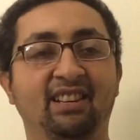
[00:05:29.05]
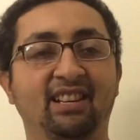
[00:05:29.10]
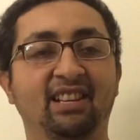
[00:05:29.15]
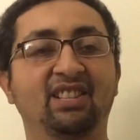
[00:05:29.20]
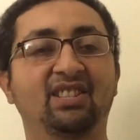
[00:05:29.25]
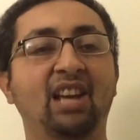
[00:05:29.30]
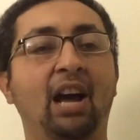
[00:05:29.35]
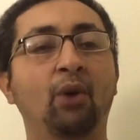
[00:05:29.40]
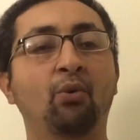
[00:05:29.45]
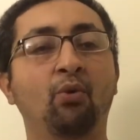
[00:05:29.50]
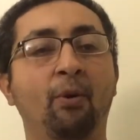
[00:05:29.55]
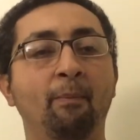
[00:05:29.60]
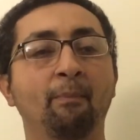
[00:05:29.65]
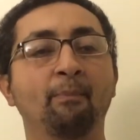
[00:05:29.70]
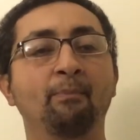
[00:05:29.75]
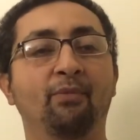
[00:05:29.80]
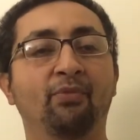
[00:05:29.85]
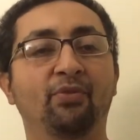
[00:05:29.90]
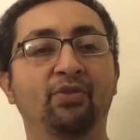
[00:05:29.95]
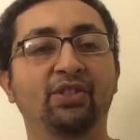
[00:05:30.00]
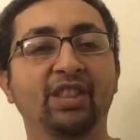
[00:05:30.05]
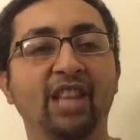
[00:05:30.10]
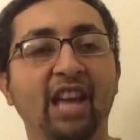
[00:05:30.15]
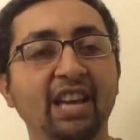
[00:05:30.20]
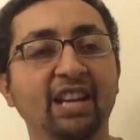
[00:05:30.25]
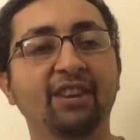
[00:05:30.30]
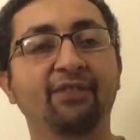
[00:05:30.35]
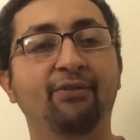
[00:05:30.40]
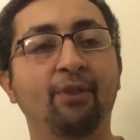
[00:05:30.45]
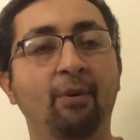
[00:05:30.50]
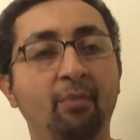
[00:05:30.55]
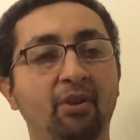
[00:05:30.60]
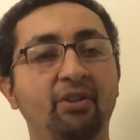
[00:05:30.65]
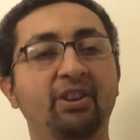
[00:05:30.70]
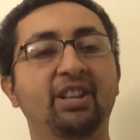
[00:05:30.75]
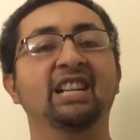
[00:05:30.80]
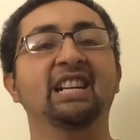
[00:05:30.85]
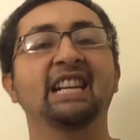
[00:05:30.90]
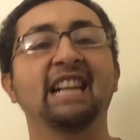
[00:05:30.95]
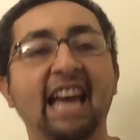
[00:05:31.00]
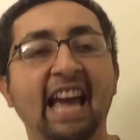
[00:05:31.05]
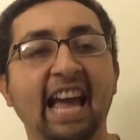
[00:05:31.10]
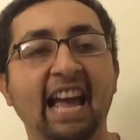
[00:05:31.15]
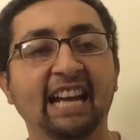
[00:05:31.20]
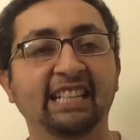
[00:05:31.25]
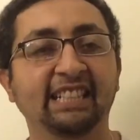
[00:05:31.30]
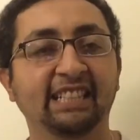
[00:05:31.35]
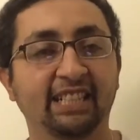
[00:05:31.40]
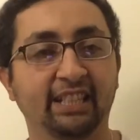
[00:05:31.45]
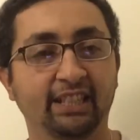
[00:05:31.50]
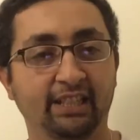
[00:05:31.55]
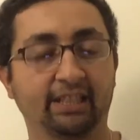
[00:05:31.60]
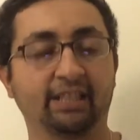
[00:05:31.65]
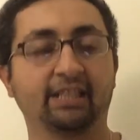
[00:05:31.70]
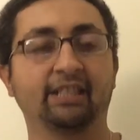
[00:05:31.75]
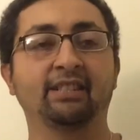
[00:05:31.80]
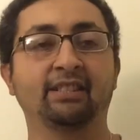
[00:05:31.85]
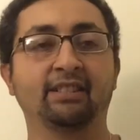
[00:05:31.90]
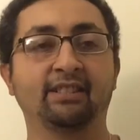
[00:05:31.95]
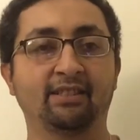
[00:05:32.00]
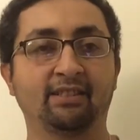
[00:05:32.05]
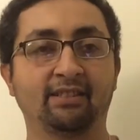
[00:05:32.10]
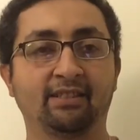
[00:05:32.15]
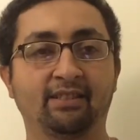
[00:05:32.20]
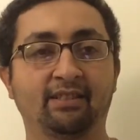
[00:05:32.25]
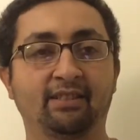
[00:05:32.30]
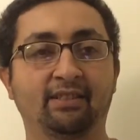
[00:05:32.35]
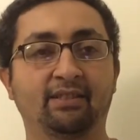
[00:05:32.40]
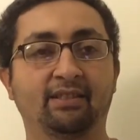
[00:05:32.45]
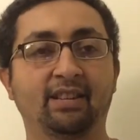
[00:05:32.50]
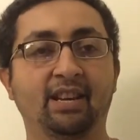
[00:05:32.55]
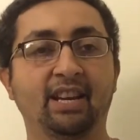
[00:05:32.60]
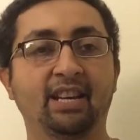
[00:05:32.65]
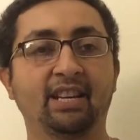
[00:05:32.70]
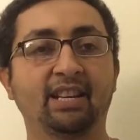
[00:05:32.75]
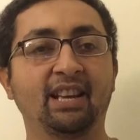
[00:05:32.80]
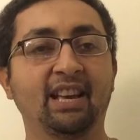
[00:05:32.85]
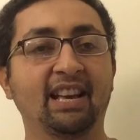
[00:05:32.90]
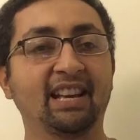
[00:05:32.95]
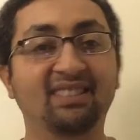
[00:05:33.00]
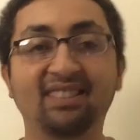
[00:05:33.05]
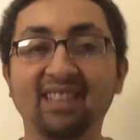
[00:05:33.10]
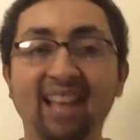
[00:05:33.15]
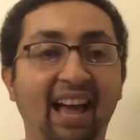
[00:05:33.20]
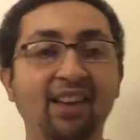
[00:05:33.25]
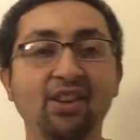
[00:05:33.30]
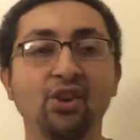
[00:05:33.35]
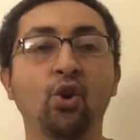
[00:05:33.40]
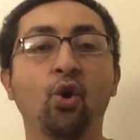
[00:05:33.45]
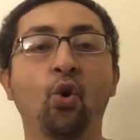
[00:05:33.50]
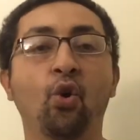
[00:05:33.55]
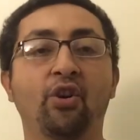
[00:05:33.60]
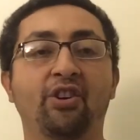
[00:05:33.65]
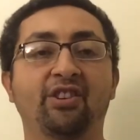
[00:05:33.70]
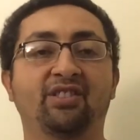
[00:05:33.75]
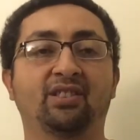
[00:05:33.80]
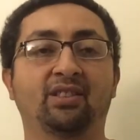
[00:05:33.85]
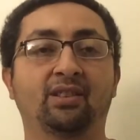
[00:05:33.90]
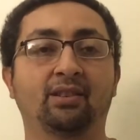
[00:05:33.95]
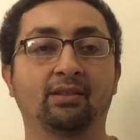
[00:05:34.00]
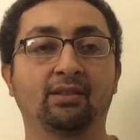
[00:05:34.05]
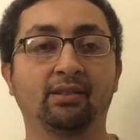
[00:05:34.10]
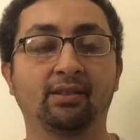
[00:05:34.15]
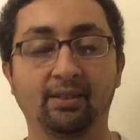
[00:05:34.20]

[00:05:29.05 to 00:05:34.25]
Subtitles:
It's our Native American land. Okay? It's not yours.